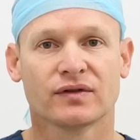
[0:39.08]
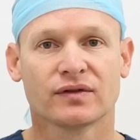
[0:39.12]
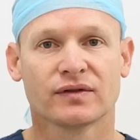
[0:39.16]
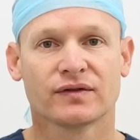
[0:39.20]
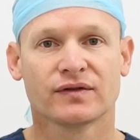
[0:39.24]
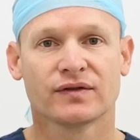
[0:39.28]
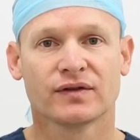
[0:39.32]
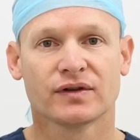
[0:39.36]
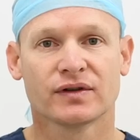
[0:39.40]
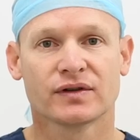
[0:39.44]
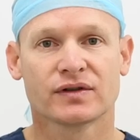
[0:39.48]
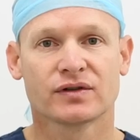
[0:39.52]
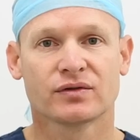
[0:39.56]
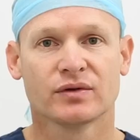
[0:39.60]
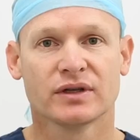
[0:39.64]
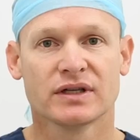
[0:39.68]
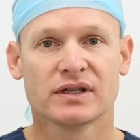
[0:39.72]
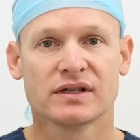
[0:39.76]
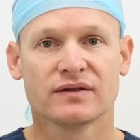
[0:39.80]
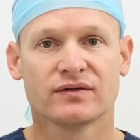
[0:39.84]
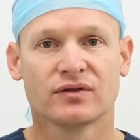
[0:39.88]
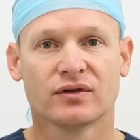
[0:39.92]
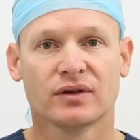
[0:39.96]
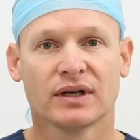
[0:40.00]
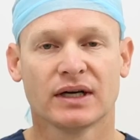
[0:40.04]
for the first
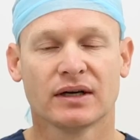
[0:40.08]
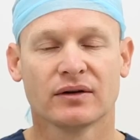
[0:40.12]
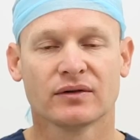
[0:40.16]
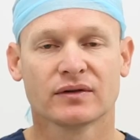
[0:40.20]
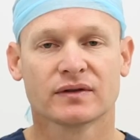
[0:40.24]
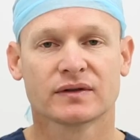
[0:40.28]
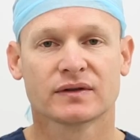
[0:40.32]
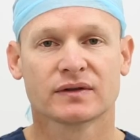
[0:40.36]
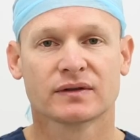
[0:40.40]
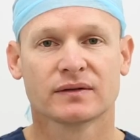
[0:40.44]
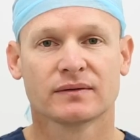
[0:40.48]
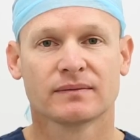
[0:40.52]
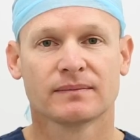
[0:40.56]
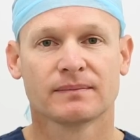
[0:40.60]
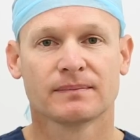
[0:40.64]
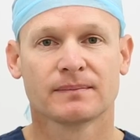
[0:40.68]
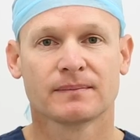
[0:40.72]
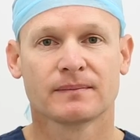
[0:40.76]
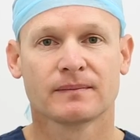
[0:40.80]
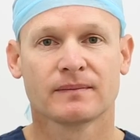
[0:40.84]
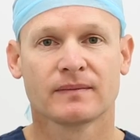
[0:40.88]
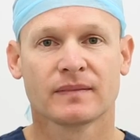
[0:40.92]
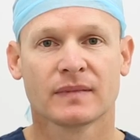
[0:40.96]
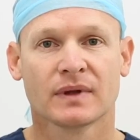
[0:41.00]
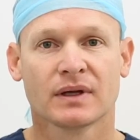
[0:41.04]
24 hours.
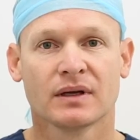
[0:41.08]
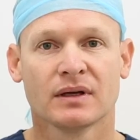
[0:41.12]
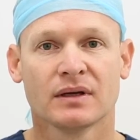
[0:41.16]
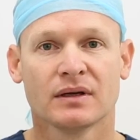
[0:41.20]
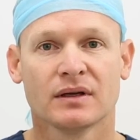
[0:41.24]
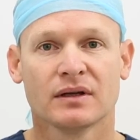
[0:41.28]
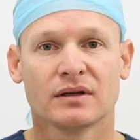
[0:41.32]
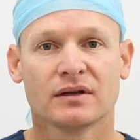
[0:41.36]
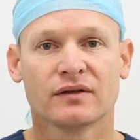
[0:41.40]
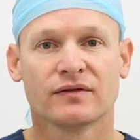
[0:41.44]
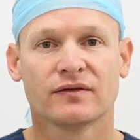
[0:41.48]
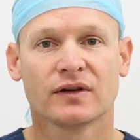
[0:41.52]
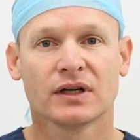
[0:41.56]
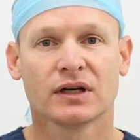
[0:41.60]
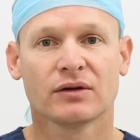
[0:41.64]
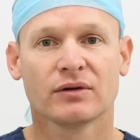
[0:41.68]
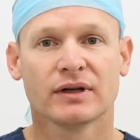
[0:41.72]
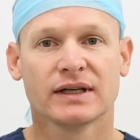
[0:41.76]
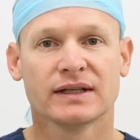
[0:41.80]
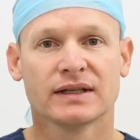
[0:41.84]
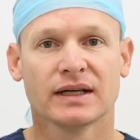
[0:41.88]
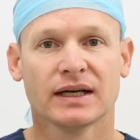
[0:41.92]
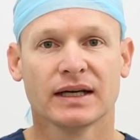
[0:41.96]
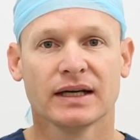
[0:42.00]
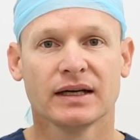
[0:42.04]
The
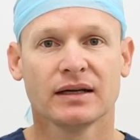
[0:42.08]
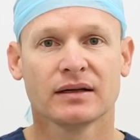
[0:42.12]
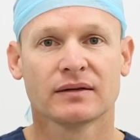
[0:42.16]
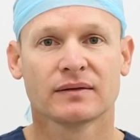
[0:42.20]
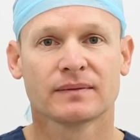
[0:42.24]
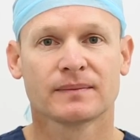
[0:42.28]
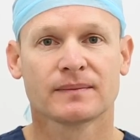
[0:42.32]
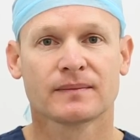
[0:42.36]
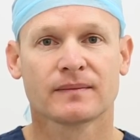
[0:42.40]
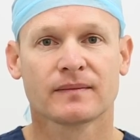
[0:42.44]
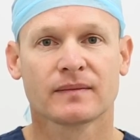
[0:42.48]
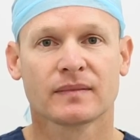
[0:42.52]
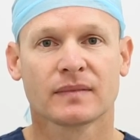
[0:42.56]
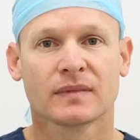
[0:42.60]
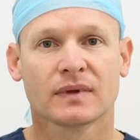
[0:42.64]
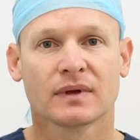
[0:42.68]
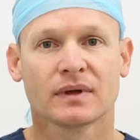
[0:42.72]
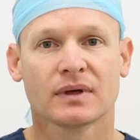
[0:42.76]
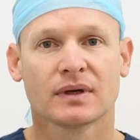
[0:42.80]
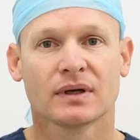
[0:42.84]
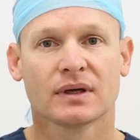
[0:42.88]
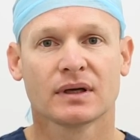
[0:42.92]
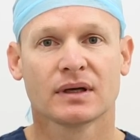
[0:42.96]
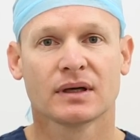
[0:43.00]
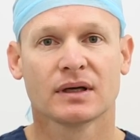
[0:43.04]
following day,
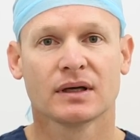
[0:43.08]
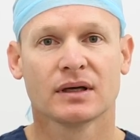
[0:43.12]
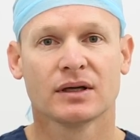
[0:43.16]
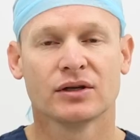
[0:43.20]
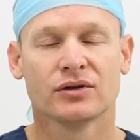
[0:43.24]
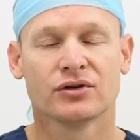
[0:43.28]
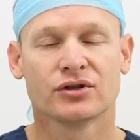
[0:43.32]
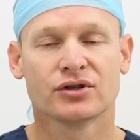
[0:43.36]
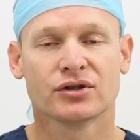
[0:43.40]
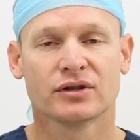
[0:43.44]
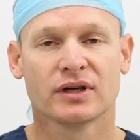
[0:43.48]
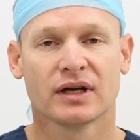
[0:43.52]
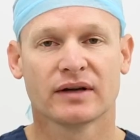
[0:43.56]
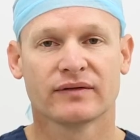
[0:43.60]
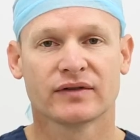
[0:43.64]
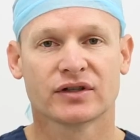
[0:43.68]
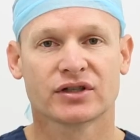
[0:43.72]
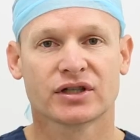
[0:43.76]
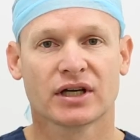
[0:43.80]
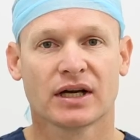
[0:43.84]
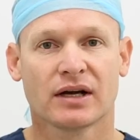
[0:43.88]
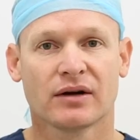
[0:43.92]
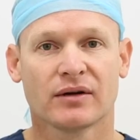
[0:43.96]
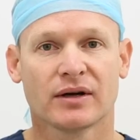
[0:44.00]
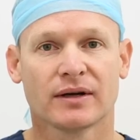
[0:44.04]
you should have a
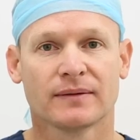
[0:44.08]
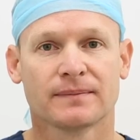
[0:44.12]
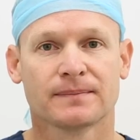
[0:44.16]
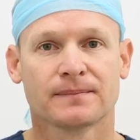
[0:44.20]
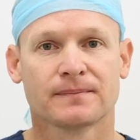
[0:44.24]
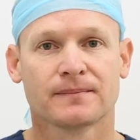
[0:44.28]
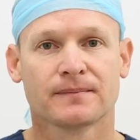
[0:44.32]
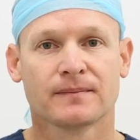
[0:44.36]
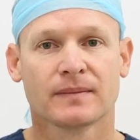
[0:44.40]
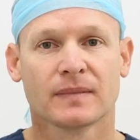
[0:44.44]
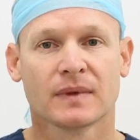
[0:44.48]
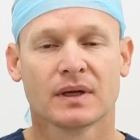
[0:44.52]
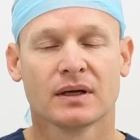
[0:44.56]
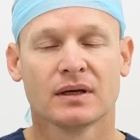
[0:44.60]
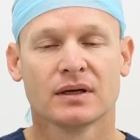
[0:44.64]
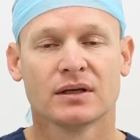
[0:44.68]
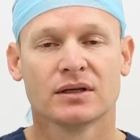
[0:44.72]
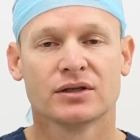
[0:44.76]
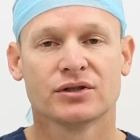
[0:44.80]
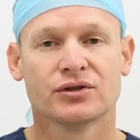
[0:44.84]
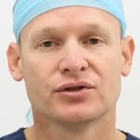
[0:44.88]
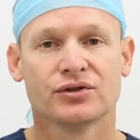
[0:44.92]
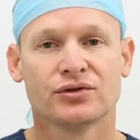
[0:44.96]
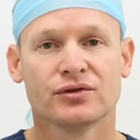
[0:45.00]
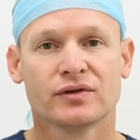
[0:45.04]
shower.
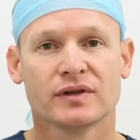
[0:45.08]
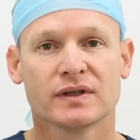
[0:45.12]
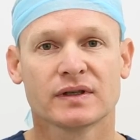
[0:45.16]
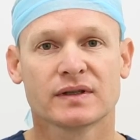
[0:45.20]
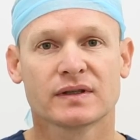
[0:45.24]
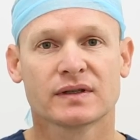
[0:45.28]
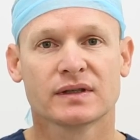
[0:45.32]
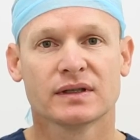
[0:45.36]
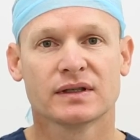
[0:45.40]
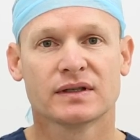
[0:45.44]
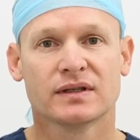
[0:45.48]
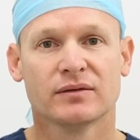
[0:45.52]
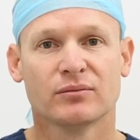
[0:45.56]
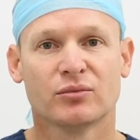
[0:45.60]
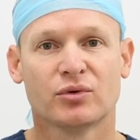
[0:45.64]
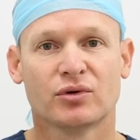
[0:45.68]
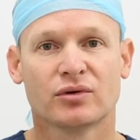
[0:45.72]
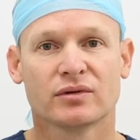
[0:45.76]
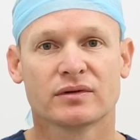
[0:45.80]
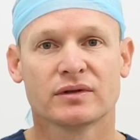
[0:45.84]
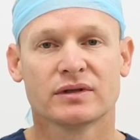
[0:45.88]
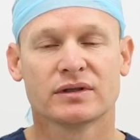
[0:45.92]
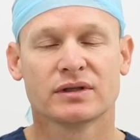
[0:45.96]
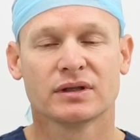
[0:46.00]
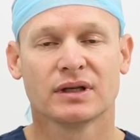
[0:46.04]
To do this, it's
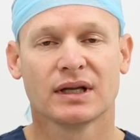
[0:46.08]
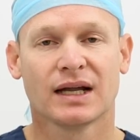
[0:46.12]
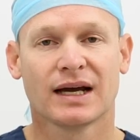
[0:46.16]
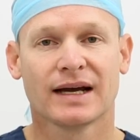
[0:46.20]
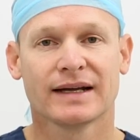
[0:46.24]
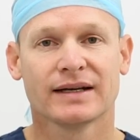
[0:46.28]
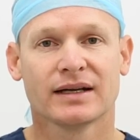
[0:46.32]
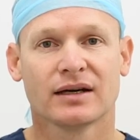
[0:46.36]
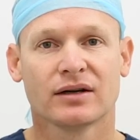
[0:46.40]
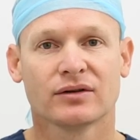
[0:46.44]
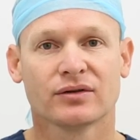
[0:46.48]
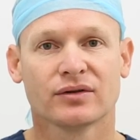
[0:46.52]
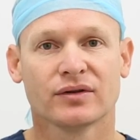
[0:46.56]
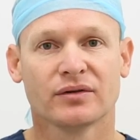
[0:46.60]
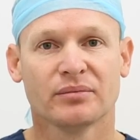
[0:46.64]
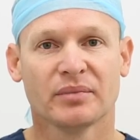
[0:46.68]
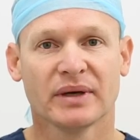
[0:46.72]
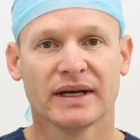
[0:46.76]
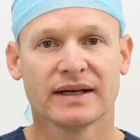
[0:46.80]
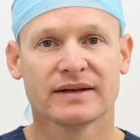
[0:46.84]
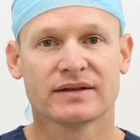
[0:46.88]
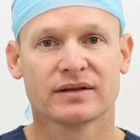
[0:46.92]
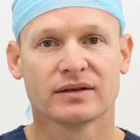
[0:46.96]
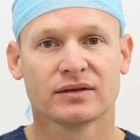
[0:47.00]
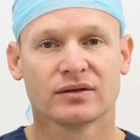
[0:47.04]
important to lie down on the
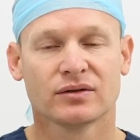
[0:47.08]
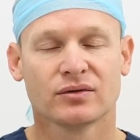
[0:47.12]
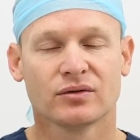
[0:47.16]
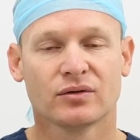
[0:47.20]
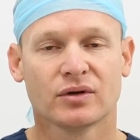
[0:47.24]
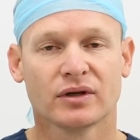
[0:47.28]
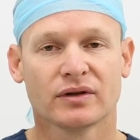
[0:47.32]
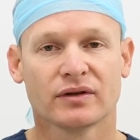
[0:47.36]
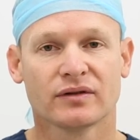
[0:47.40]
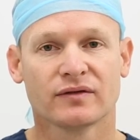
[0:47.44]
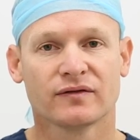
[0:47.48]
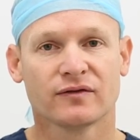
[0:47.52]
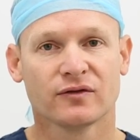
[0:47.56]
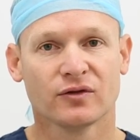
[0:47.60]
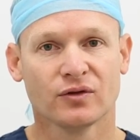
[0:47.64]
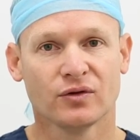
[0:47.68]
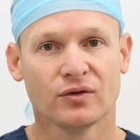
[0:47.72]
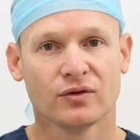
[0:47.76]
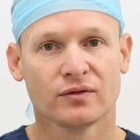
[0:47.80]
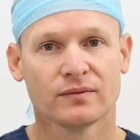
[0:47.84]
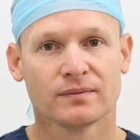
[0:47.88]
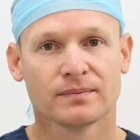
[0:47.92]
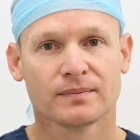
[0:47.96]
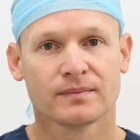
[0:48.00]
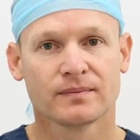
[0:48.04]
bed or on the
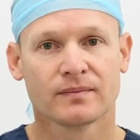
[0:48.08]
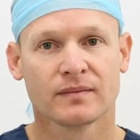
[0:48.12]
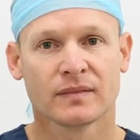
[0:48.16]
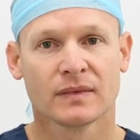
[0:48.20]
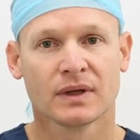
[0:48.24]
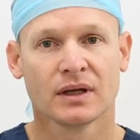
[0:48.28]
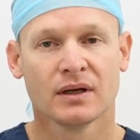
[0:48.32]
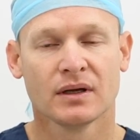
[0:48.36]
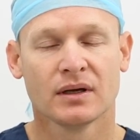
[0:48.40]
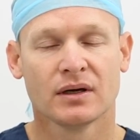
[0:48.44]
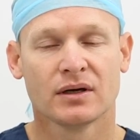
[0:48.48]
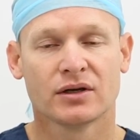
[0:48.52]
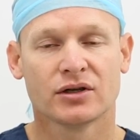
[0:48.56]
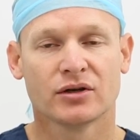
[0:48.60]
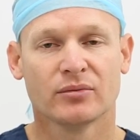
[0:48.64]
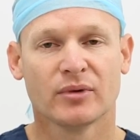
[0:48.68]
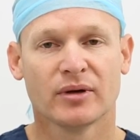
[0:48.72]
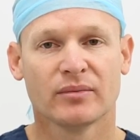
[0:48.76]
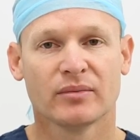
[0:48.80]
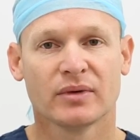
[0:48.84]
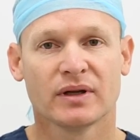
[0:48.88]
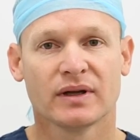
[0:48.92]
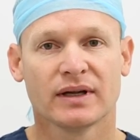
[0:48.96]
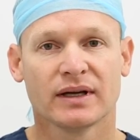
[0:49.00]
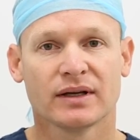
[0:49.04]
floor.
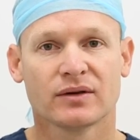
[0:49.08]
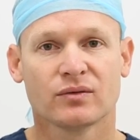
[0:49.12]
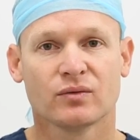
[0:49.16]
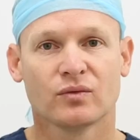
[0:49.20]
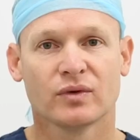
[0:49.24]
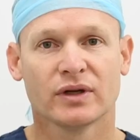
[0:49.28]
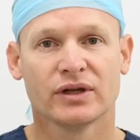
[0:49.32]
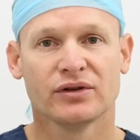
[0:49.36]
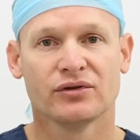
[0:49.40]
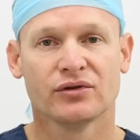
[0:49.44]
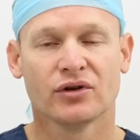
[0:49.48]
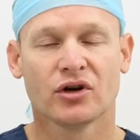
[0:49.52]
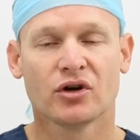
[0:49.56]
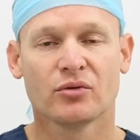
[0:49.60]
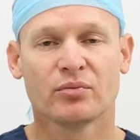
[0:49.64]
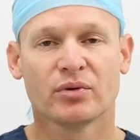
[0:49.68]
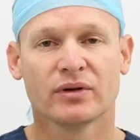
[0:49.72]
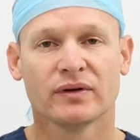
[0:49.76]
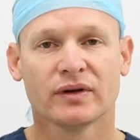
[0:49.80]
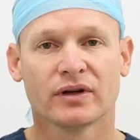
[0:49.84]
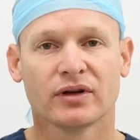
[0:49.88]
Remember that when you open